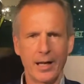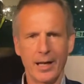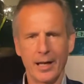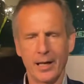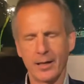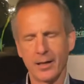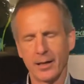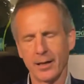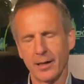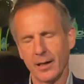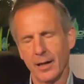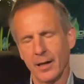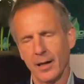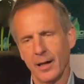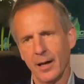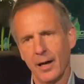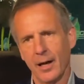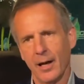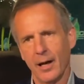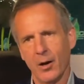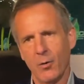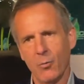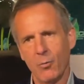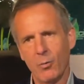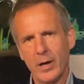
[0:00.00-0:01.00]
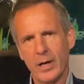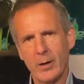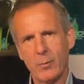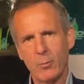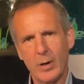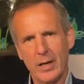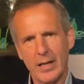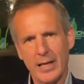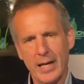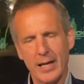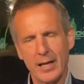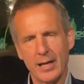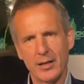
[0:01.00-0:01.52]
And
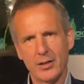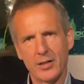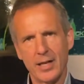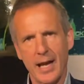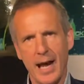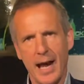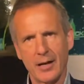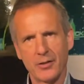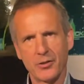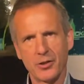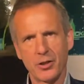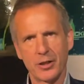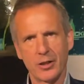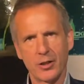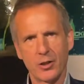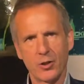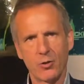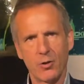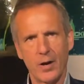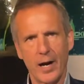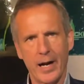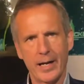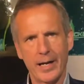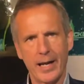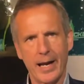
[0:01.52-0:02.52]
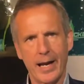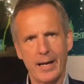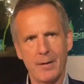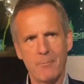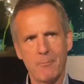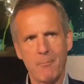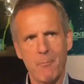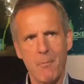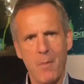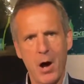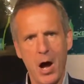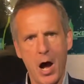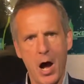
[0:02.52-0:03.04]
we did it to actually create
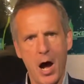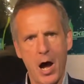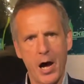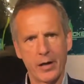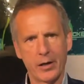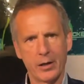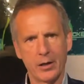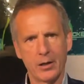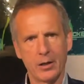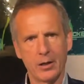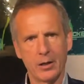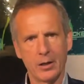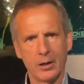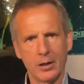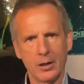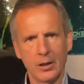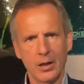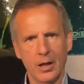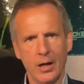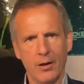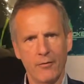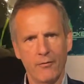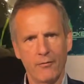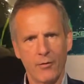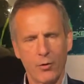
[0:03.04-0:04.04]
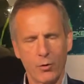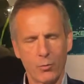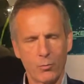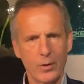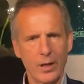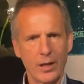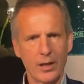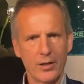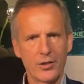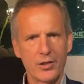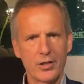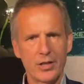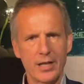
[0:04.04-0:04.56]
a model for
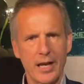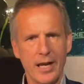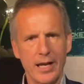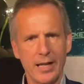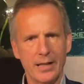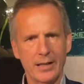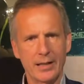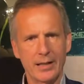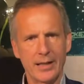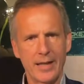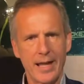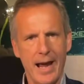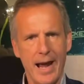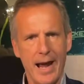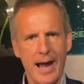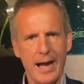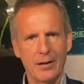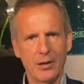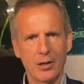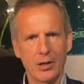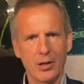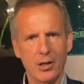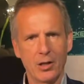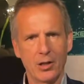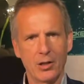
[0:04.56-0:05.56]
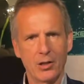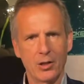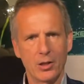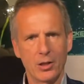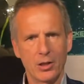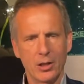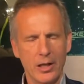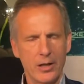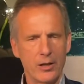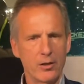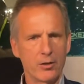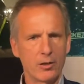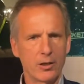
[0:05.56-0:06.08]
real estate that
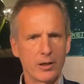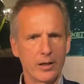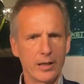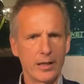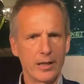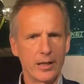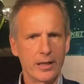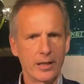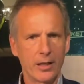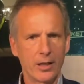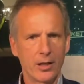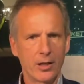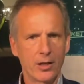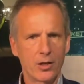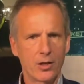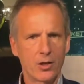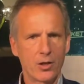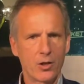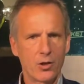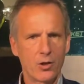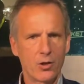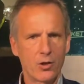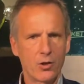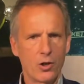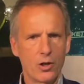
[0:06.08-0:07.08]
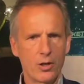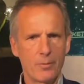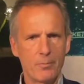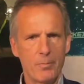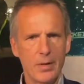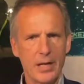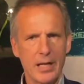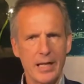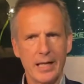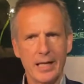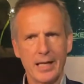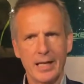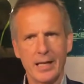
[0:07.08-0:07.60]
literally could
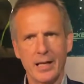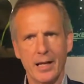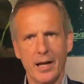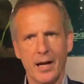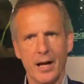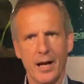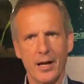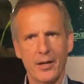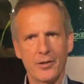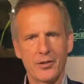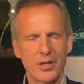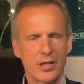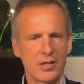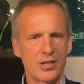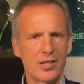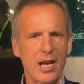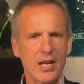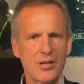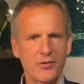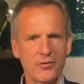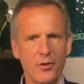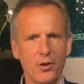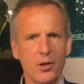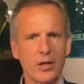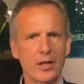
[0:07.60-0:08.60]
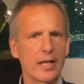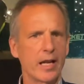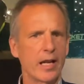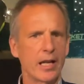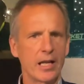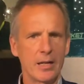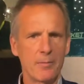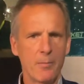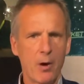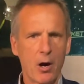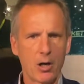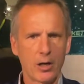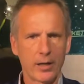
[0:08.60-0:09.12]
be successful in
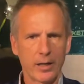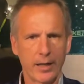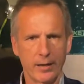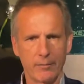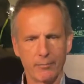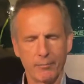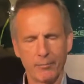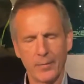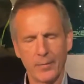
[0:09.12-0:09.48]
any market.